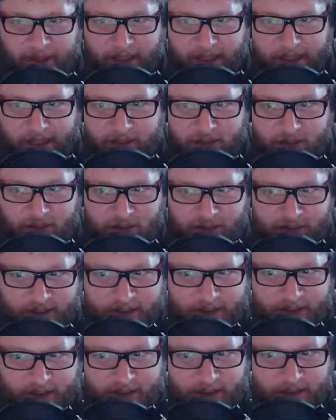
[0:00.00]
like
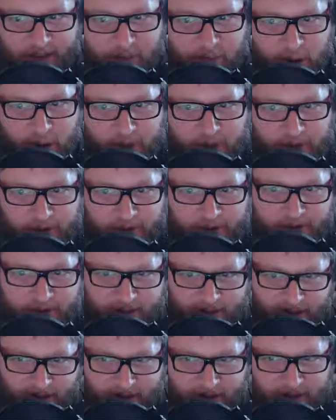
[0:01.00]
just enough MOBAs
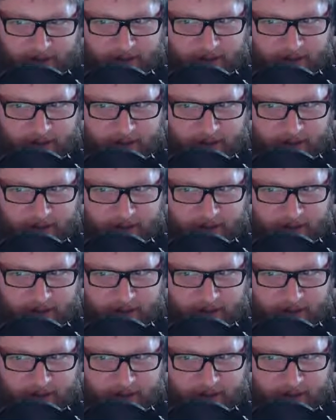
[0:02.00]
to